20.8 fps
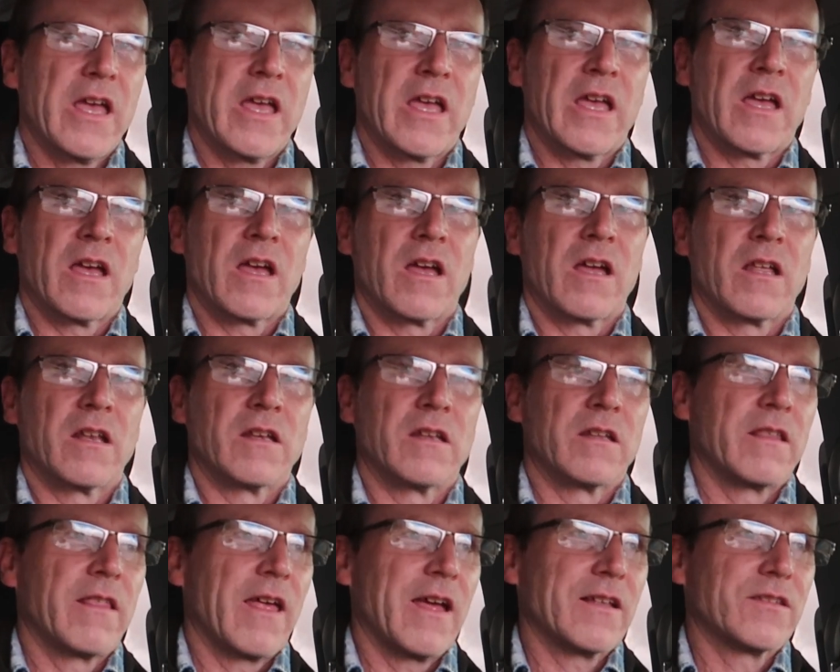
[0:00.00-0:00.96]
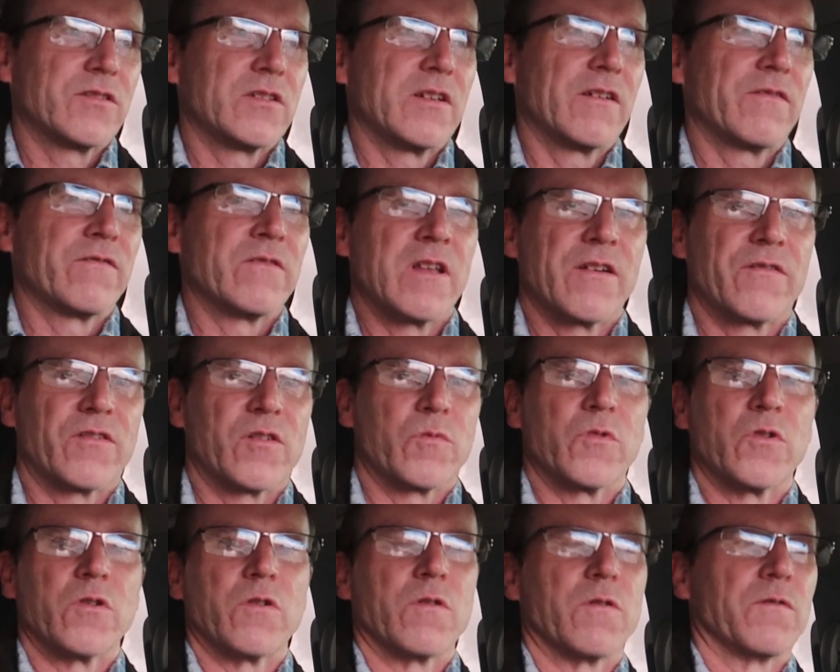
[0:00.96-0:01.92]
and that stuff never
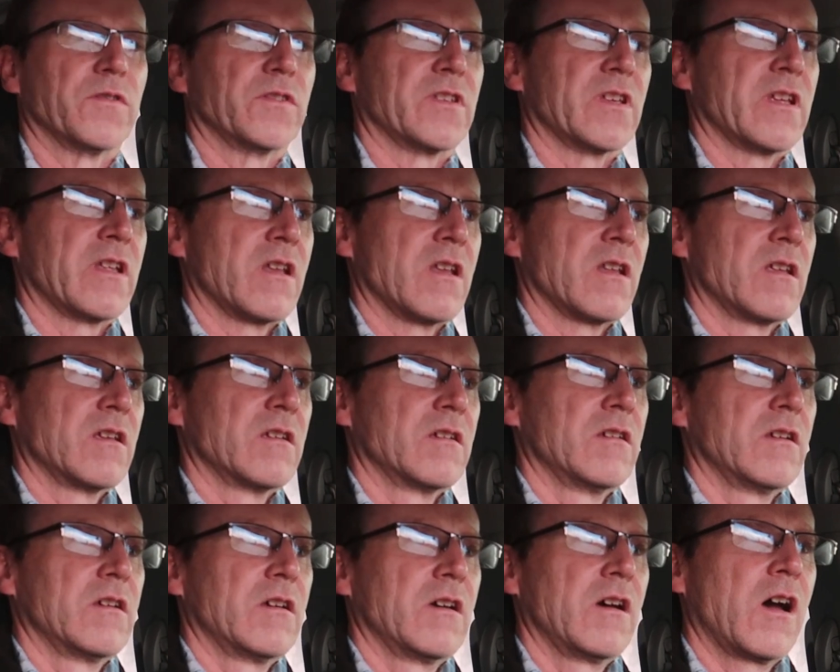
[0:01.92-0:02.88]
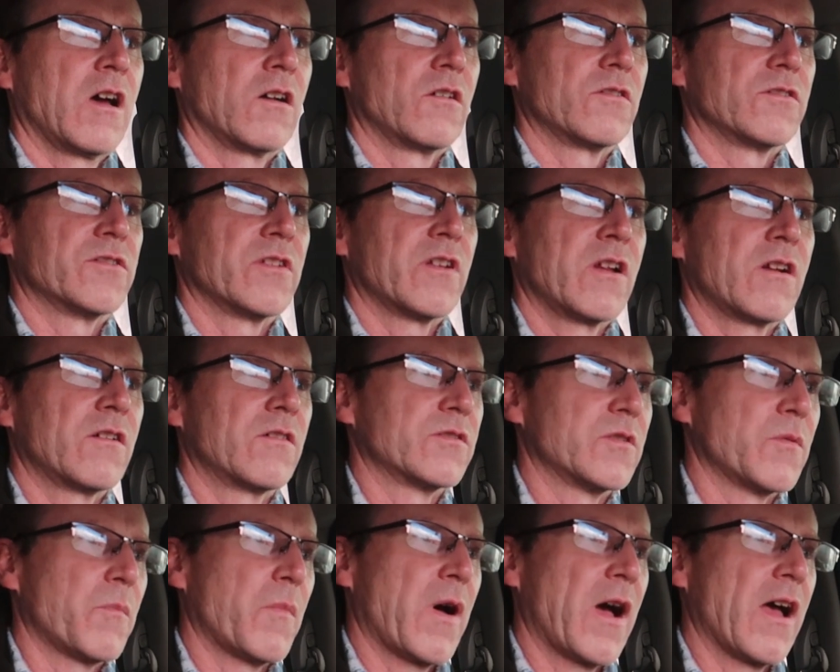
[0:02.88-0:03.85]
moves in hundreds and
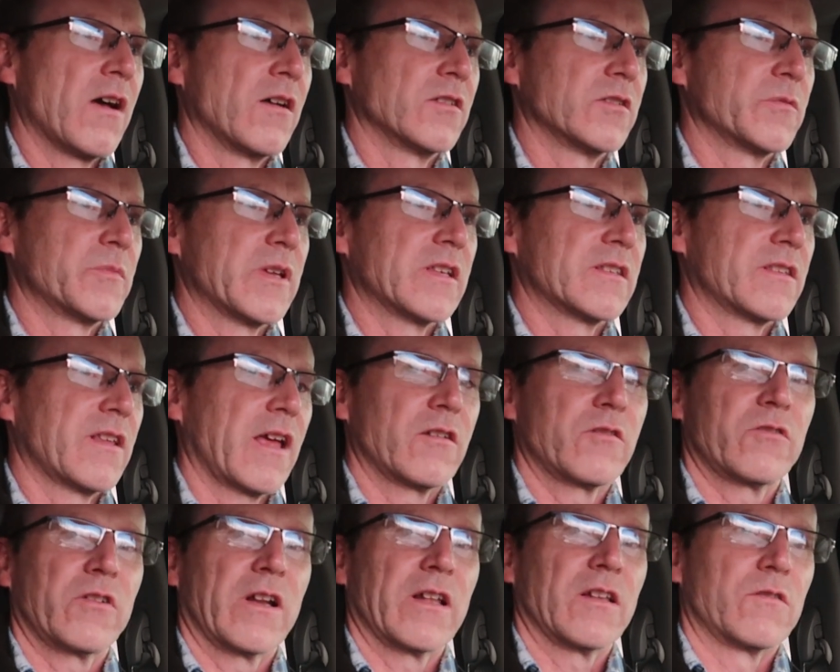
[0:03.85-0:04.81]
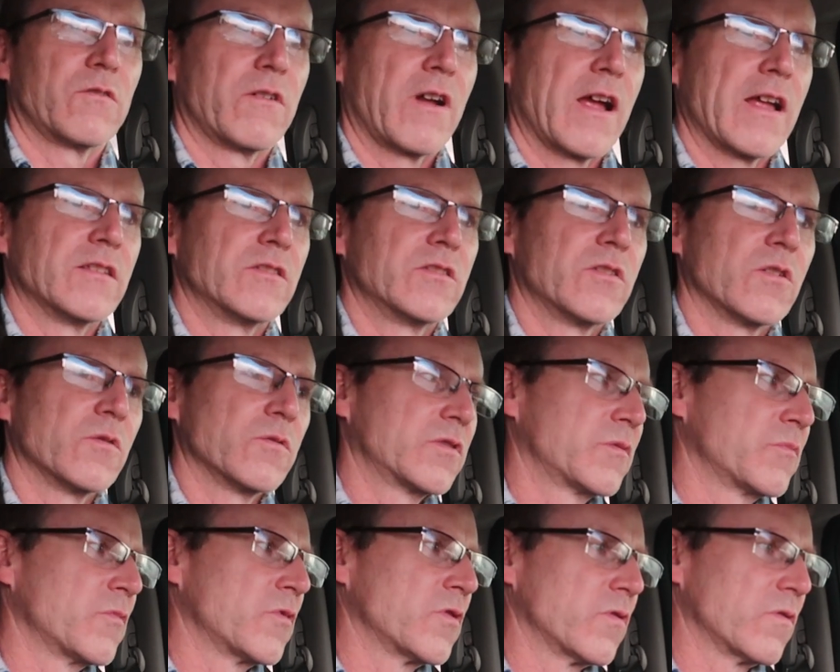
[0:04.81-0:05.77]
hundreds of miles because that trailer rides so
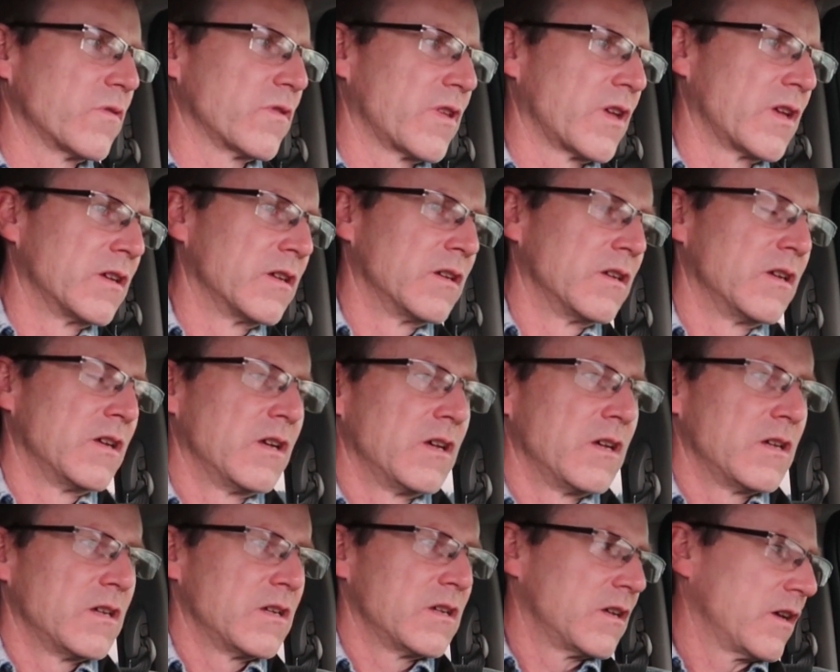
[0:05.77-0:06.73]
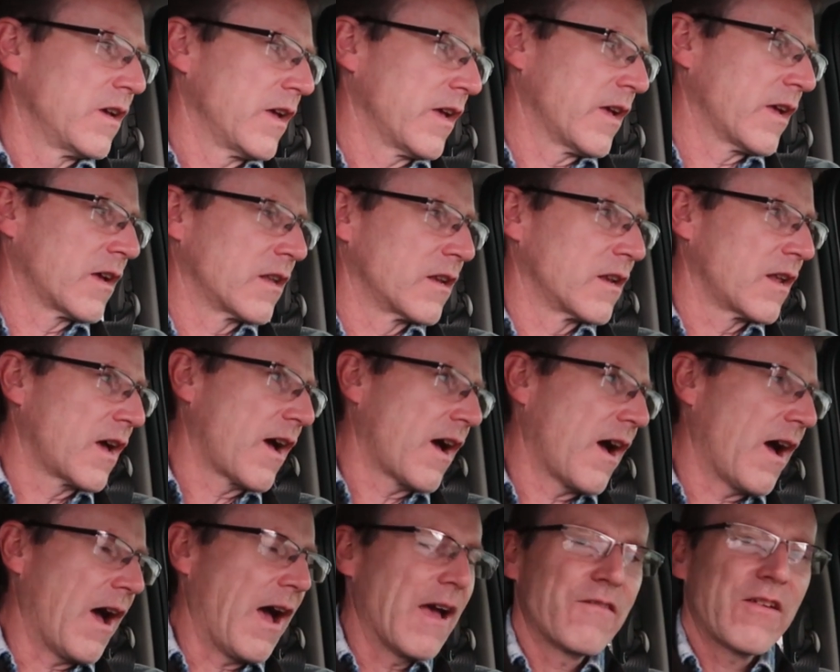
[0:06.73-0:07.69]
smooth.
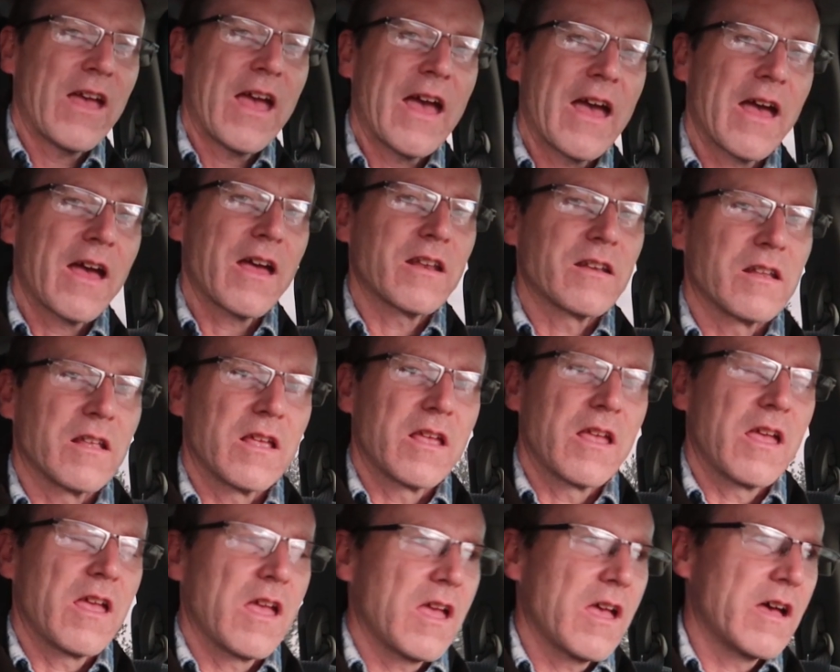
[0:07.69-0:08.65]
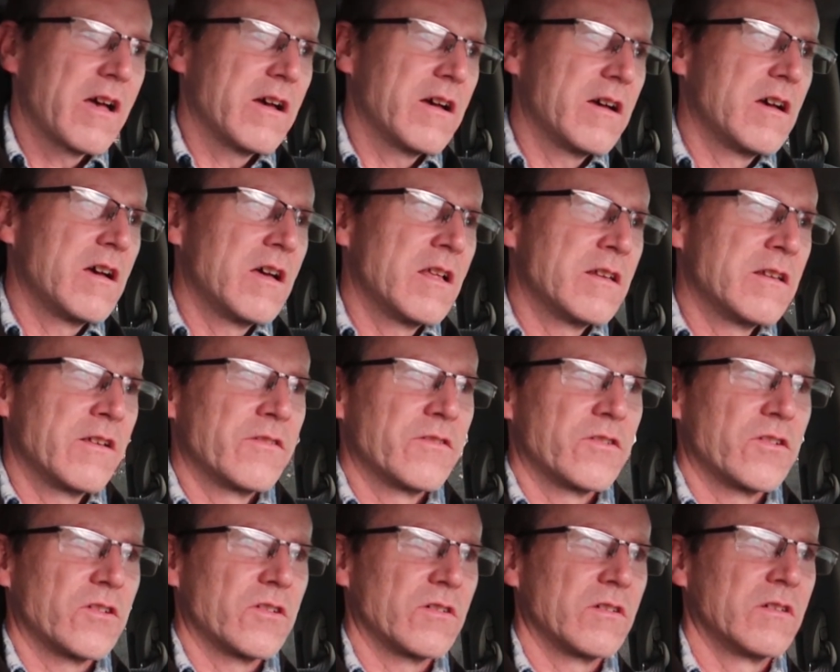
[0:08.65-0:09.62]
And I've had
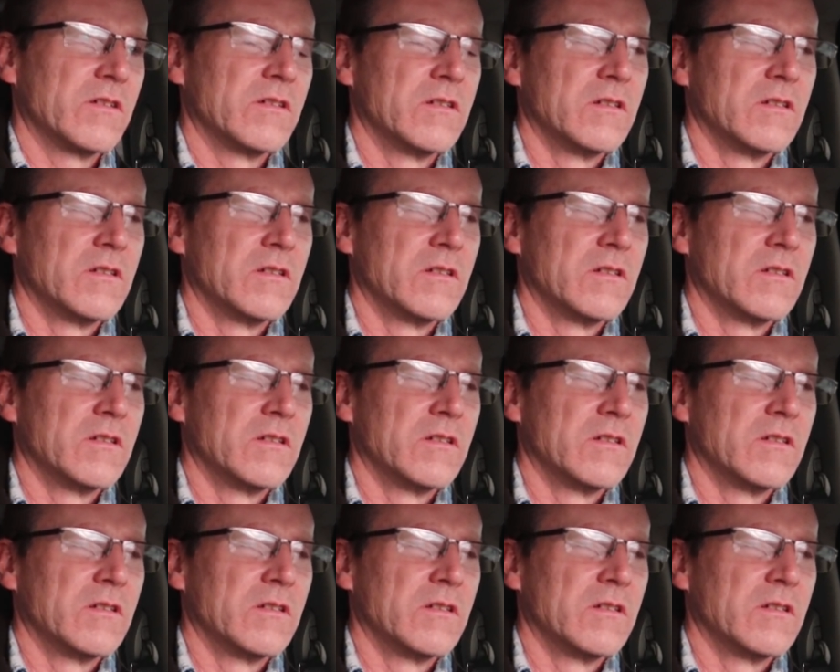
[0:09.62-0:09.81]
another